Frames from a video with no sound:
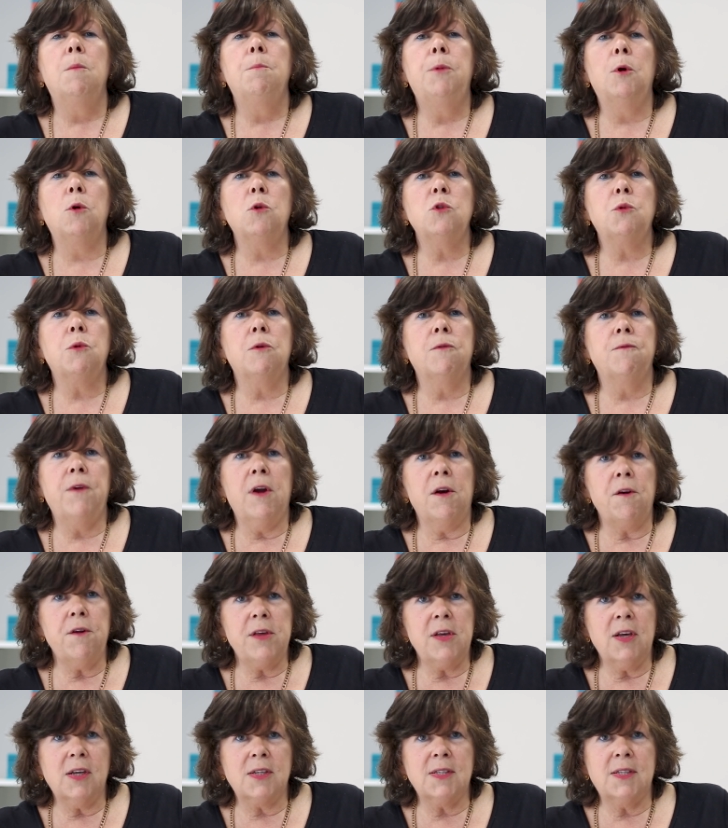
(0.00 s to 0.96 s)
Both were
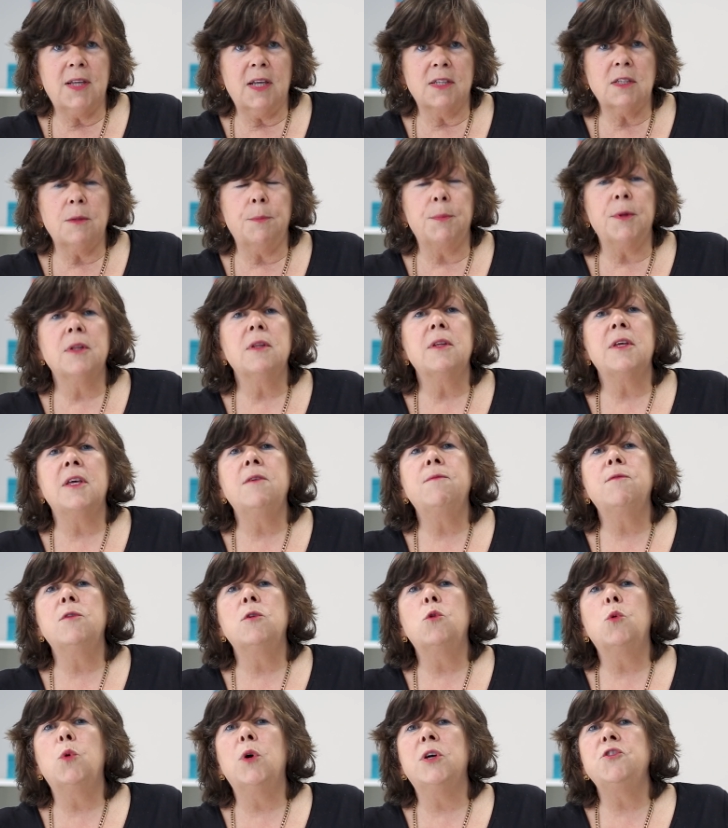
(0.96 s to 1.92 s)
very accessible,
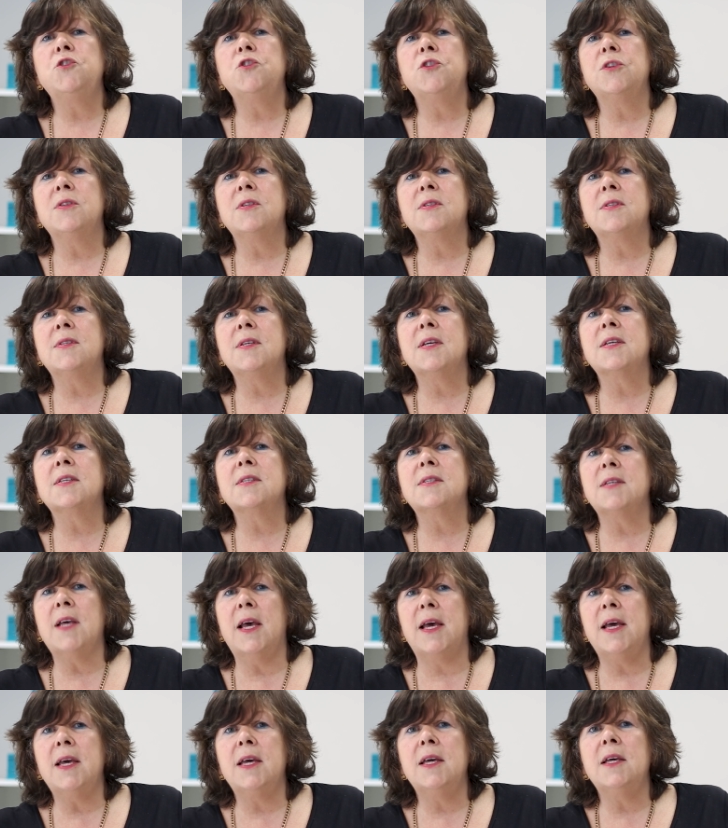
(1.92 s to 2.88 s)
even question
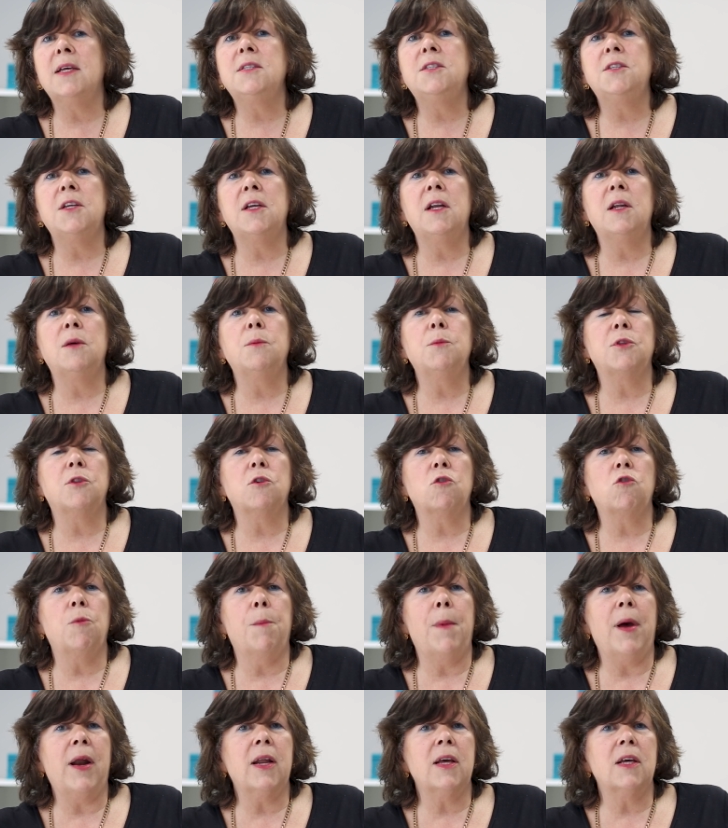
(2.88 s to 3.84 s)
6A dealing with the
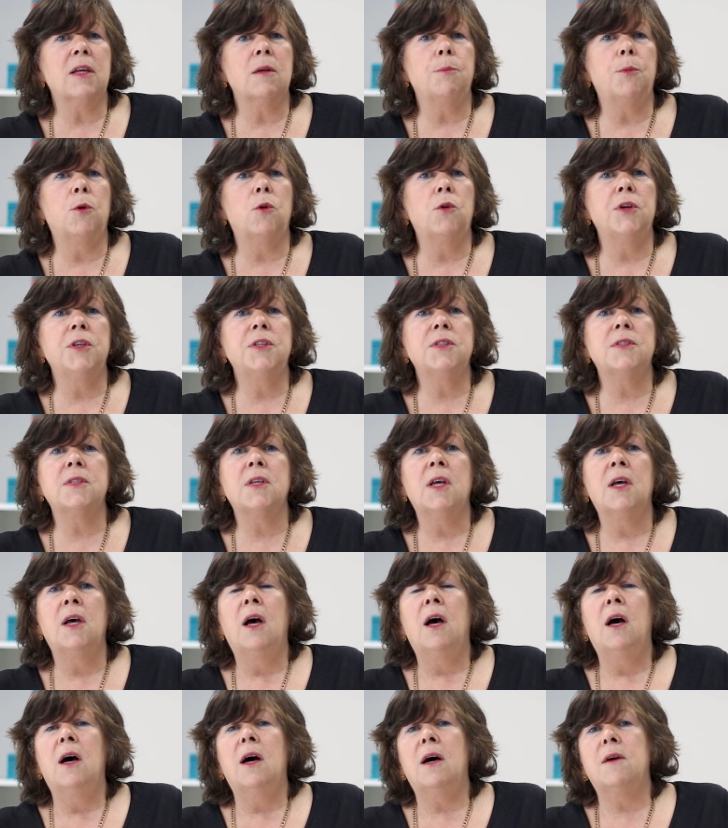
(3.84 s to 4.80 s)
grammatical points
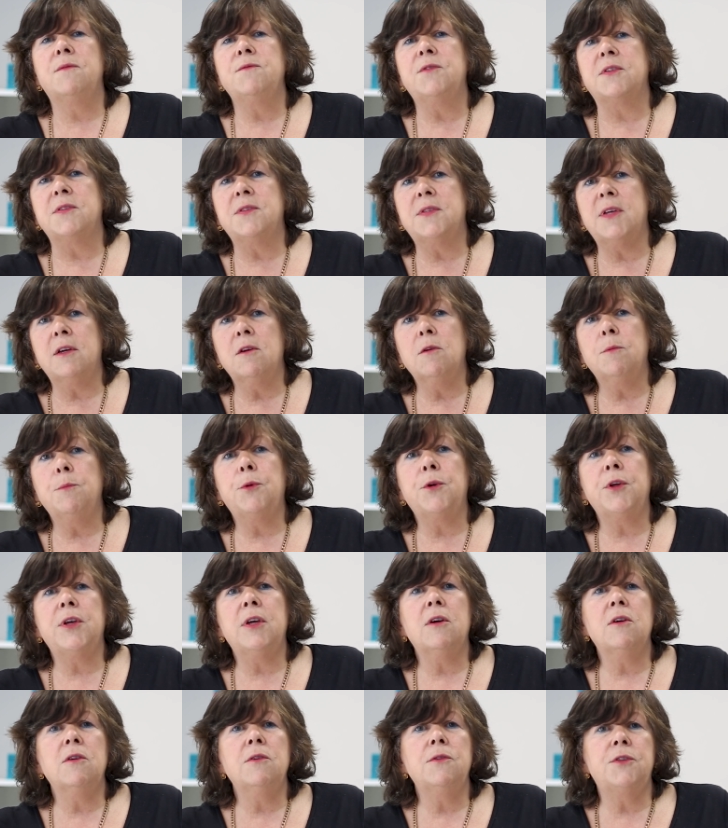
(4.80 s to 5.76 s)
of the Sarah
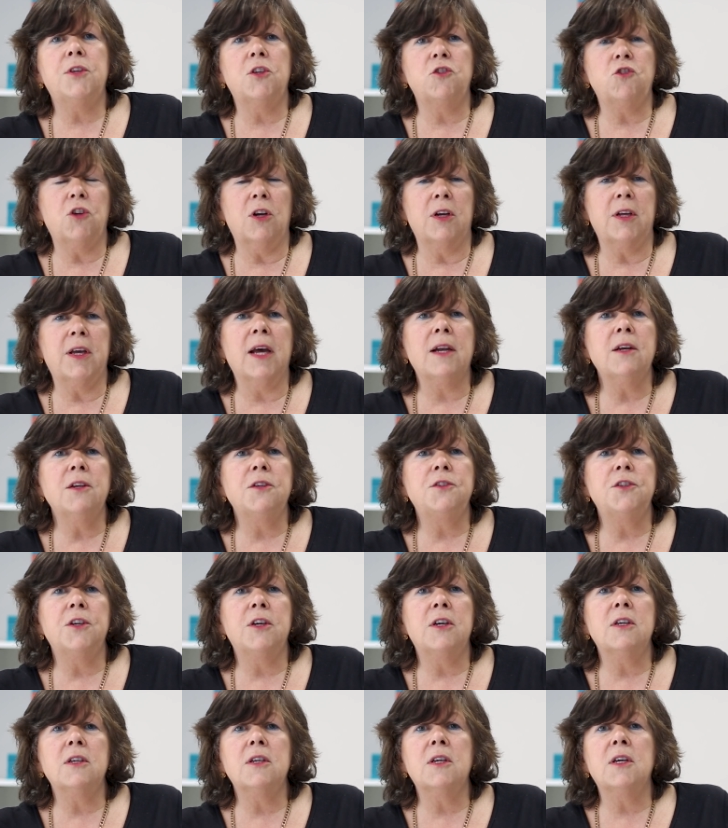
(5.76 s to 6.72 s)
Brihar, Tishal
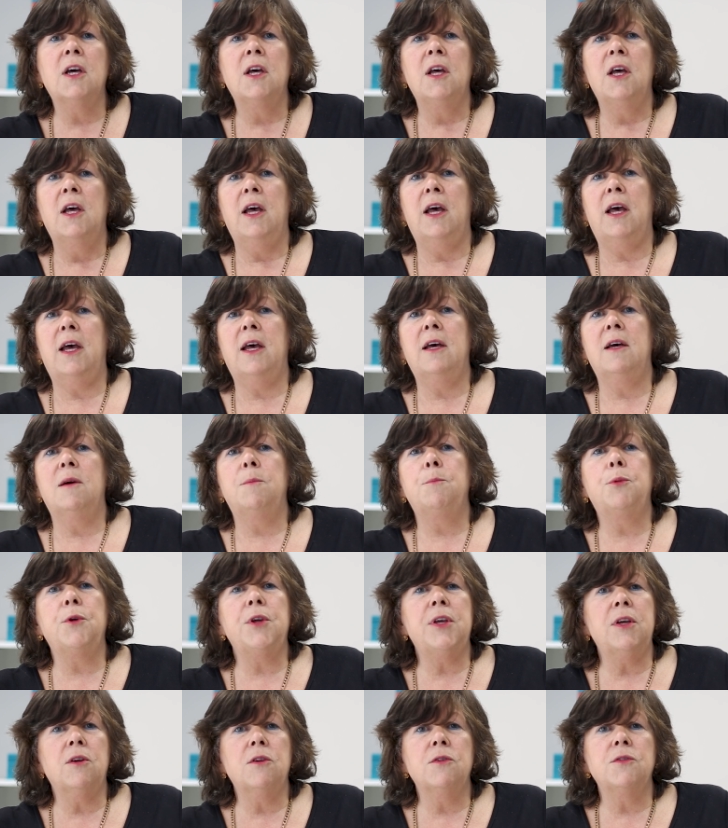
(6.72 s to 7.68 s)
Genadug,
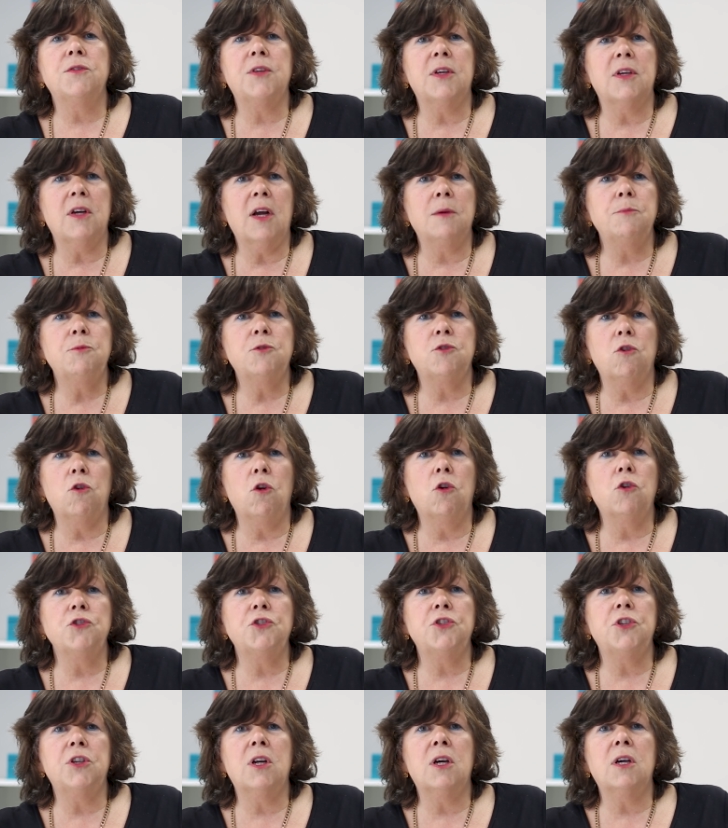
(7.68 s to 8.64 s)
Brihars, and I'm sure
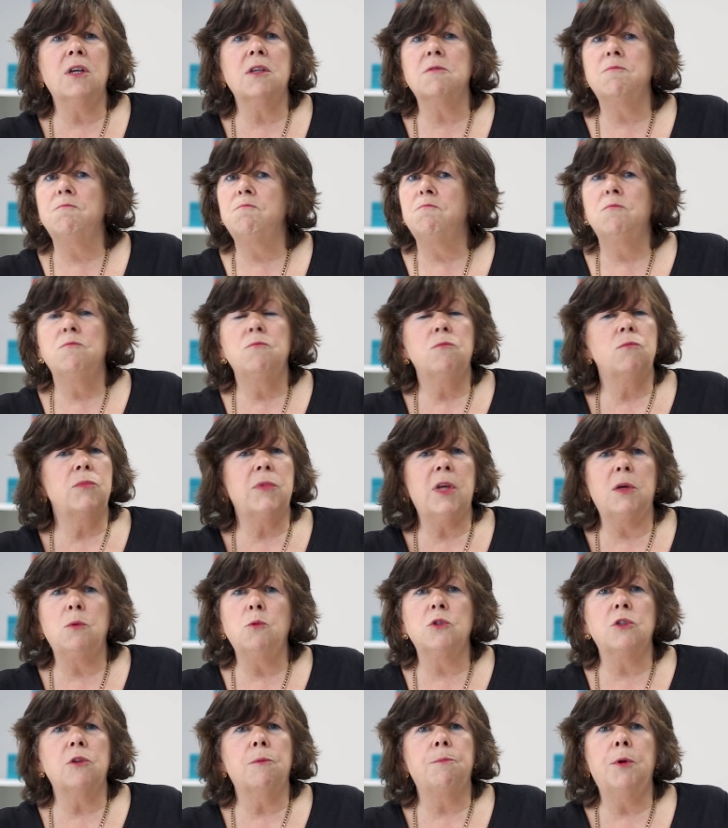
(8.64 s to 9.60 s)
Oisínach. They
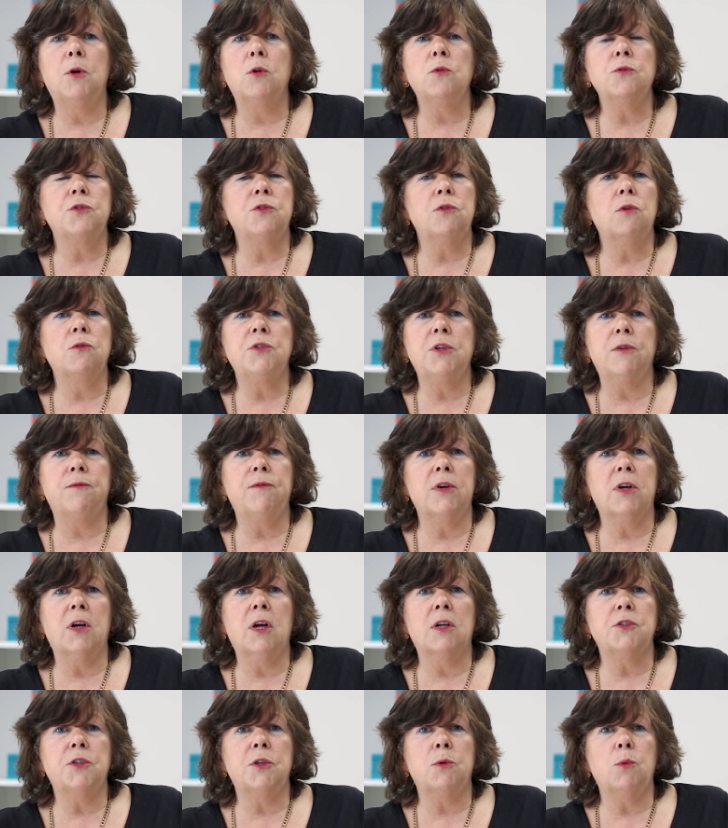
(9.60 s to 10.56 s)
would have posed no
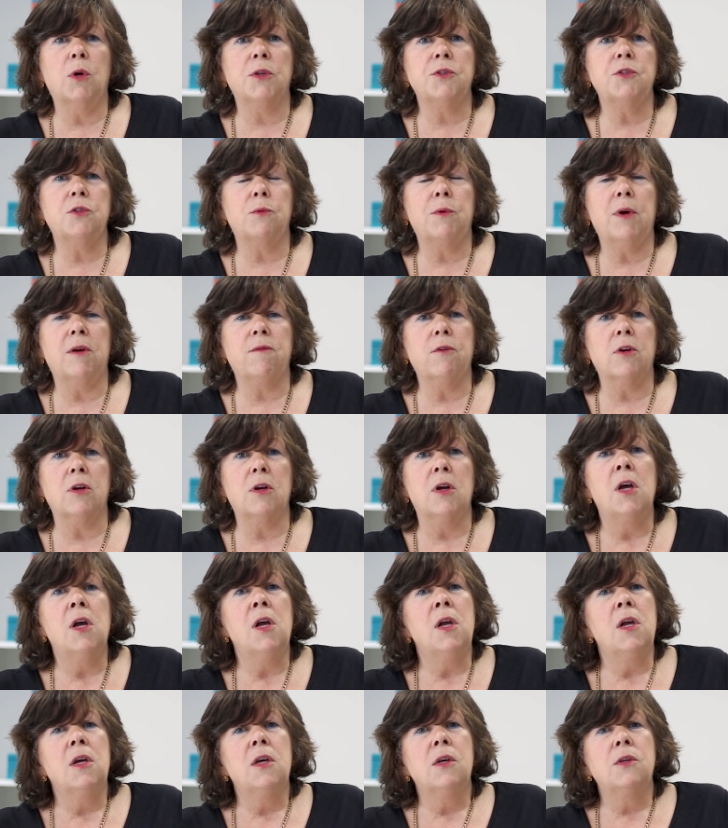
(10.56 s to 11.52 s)
difficulty whatsoever.
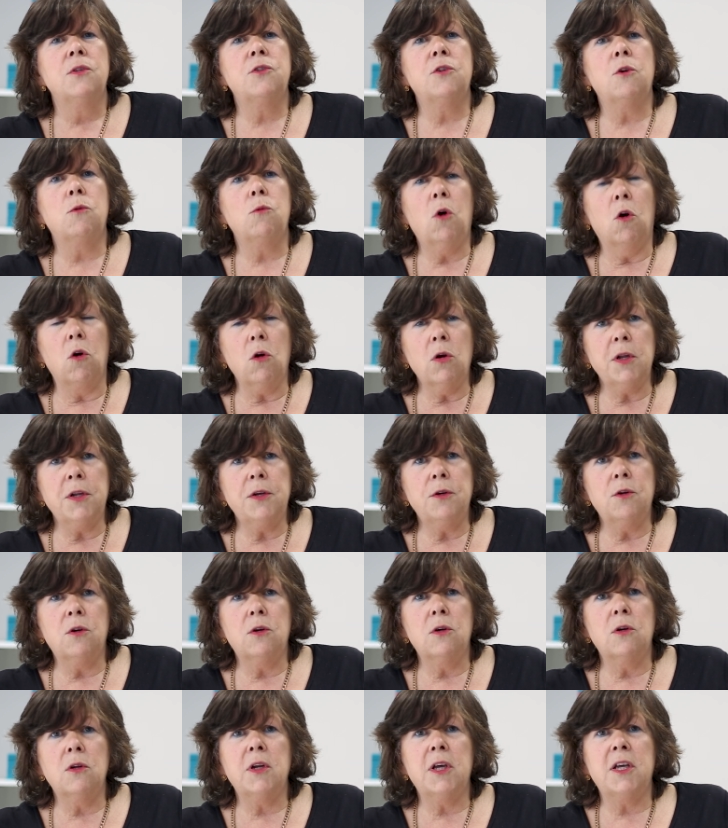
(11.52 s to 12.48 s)
So all in
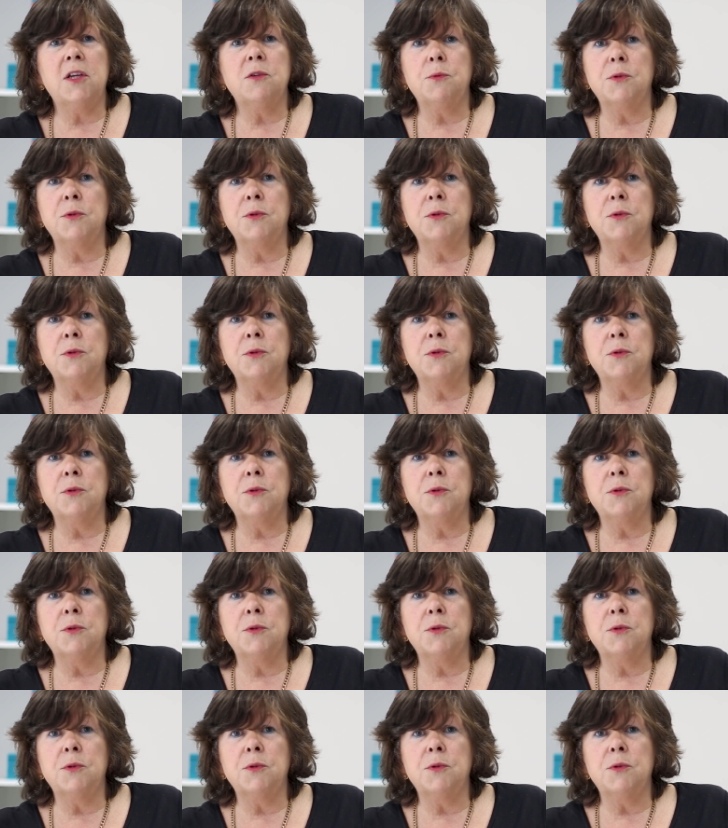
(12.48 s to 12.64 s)
all, it